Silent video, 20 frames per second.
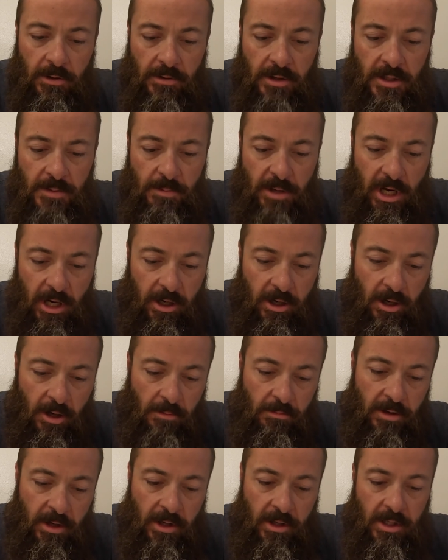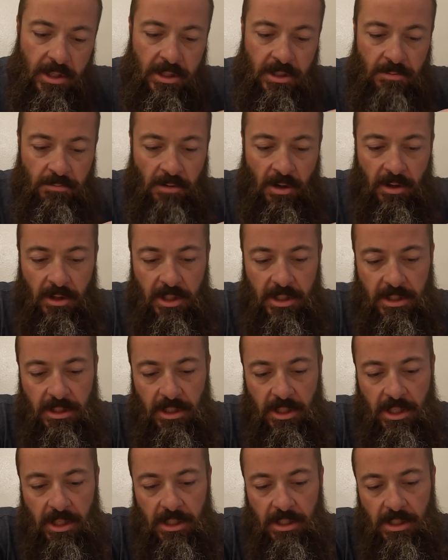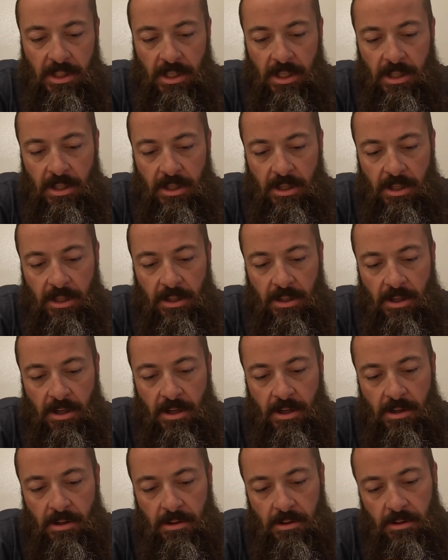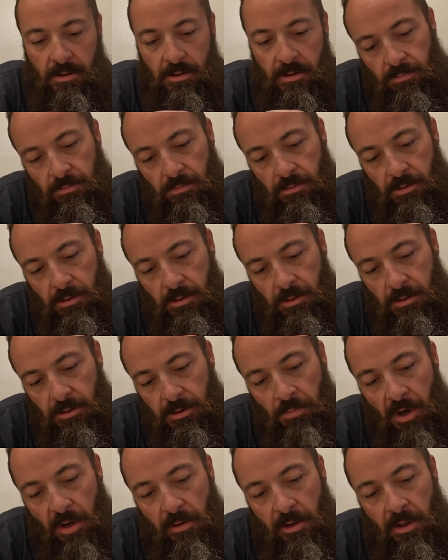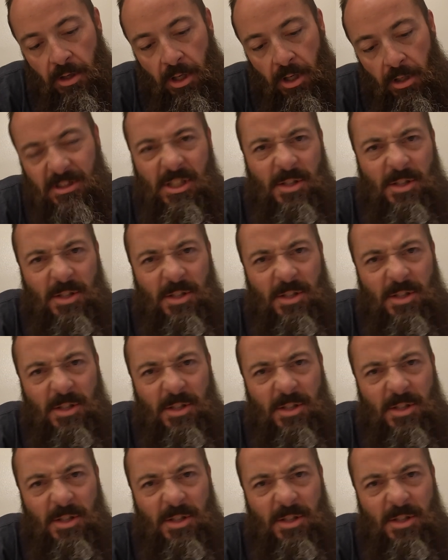do these back up. They're the smallest links in the entire world. Probably not.